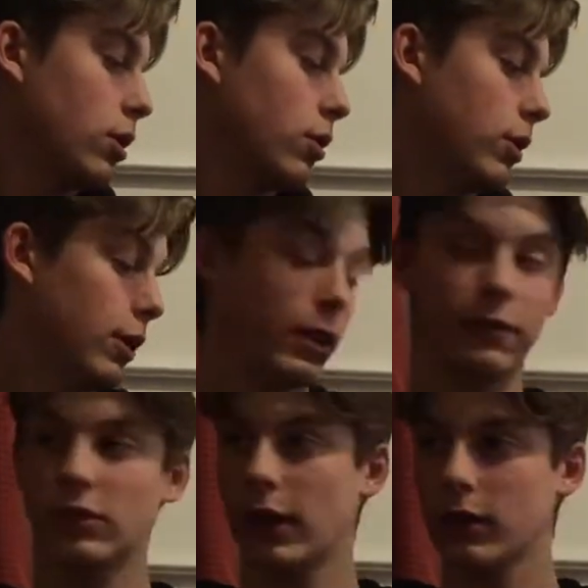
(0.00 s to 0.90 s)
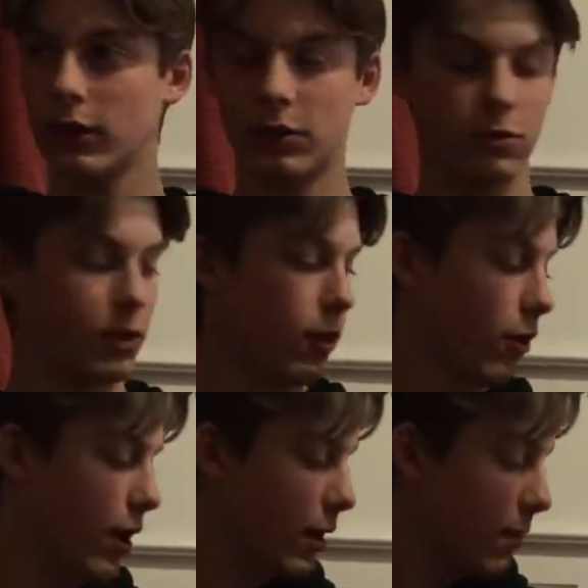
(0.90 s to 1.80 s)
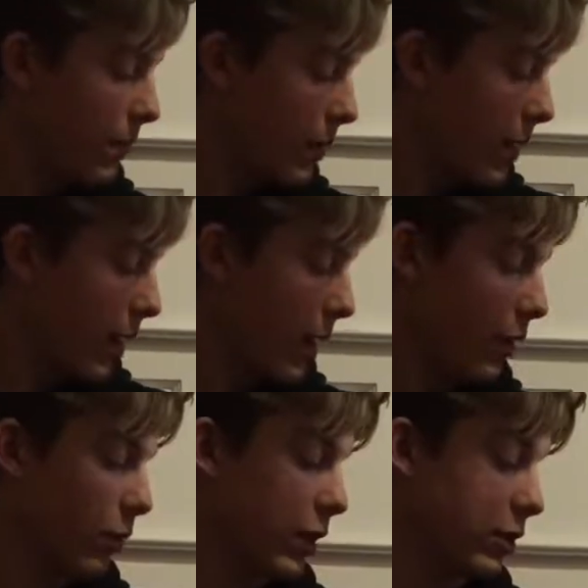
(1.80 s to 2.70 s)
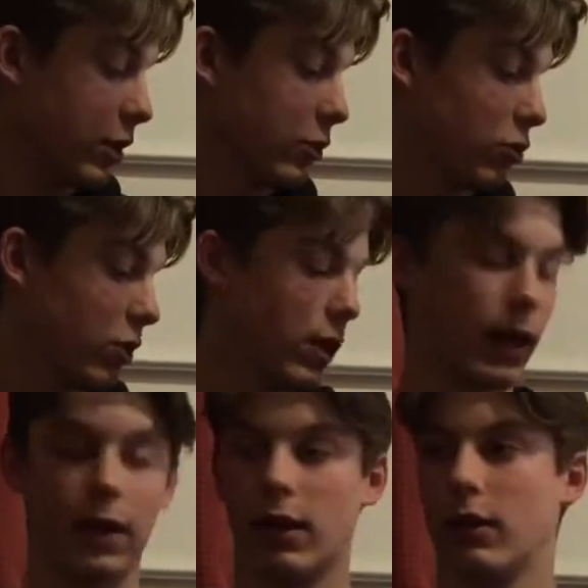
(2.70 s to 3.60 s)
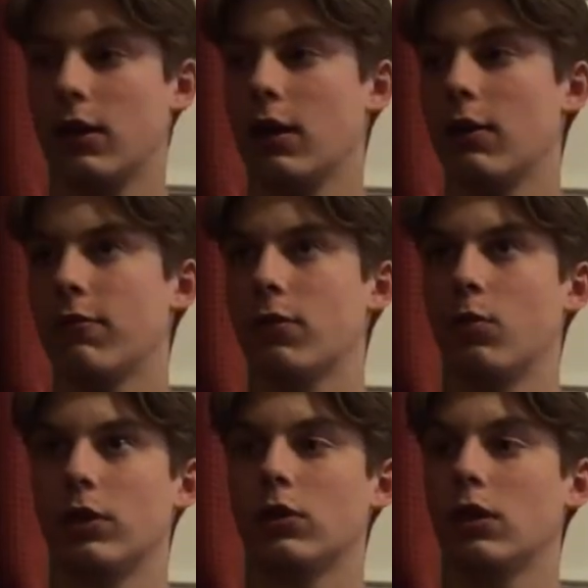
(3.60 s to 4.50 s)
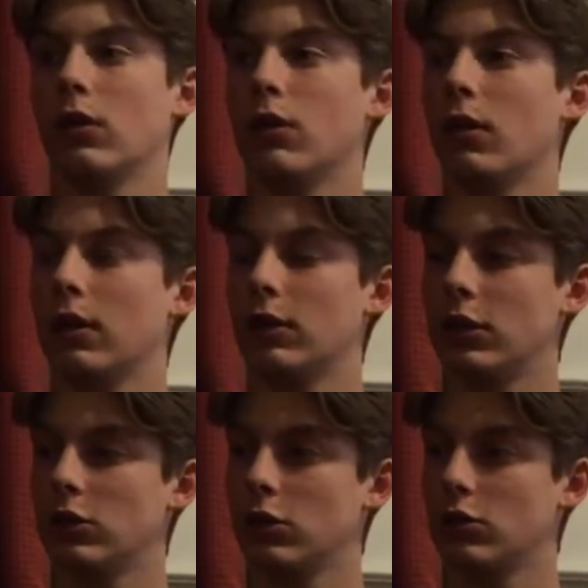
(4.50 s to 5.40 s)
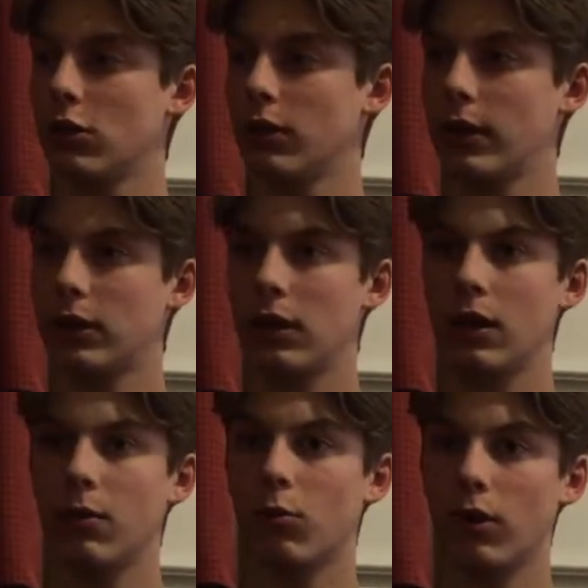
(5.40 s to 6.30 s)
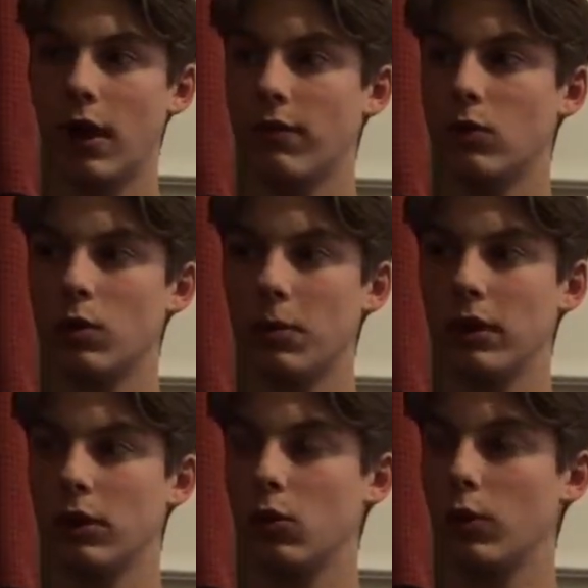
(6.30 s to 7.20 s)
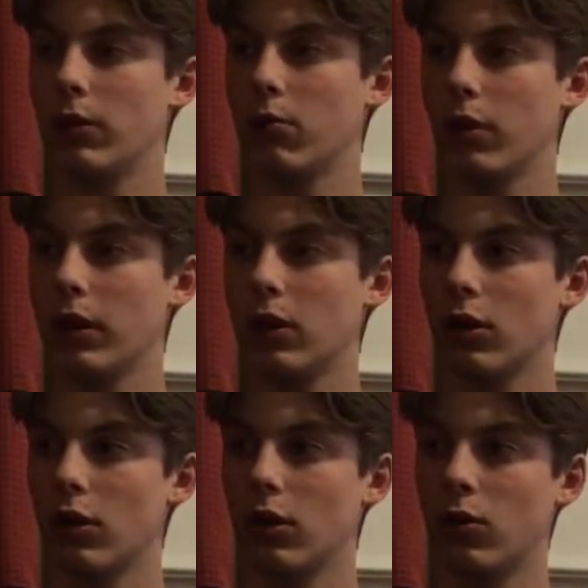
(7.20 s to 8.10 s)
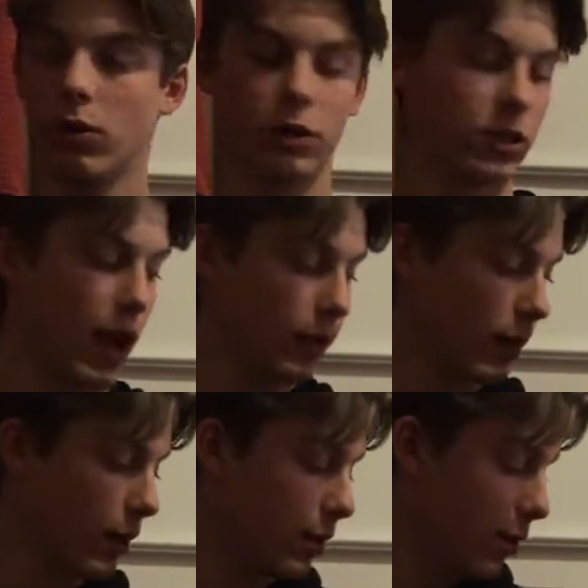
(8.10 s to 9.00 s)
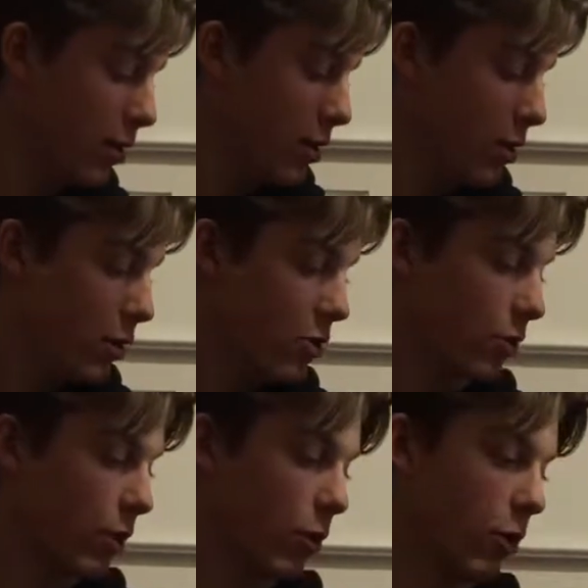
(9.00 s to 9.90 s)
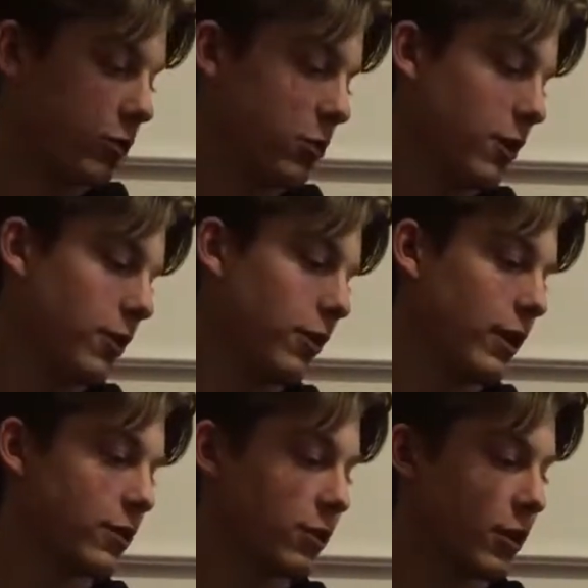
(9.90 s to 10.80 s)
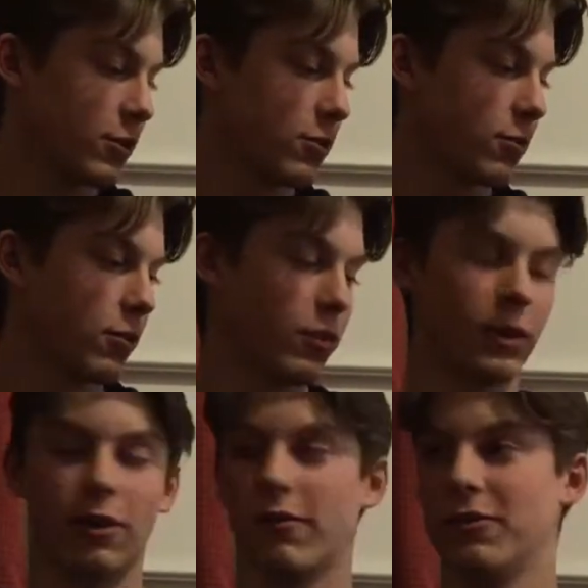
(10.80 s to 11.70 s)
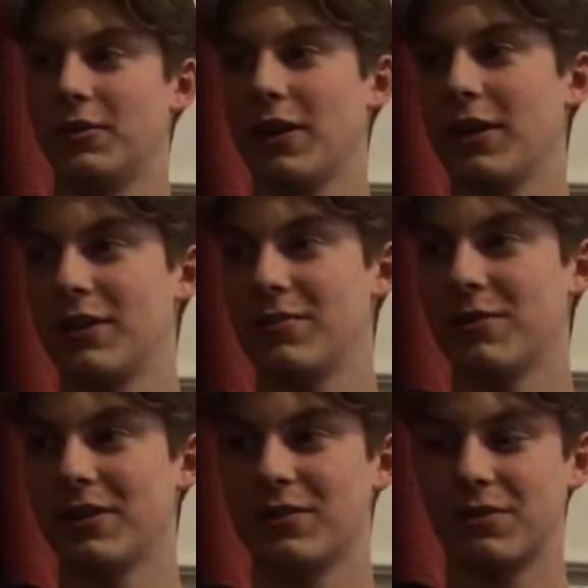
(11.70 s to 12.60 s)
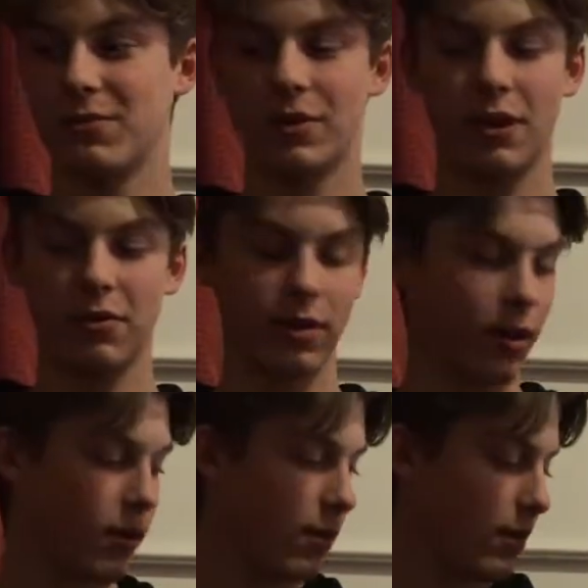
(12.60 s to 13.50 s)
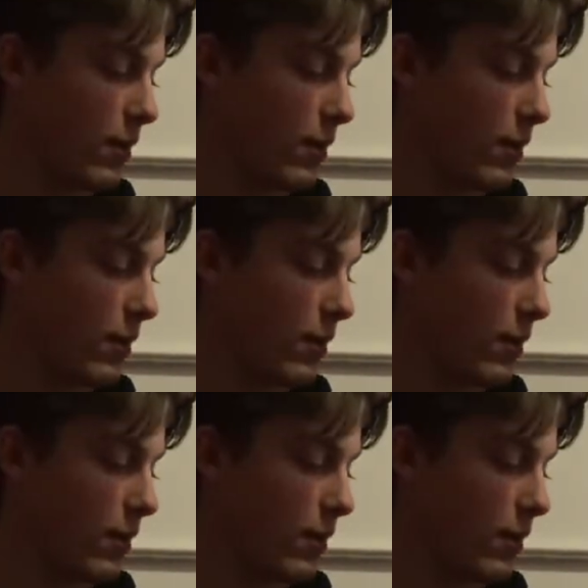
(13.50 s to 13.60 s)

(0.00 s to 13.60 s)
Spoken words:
You need a life jacket, like you said already. And we need sunscreen, and if the wind conditions are like more heavy, we might need a windbreaker or a jacket. So then we also need our laser guns for fighting off those aliens because they're going to be out there.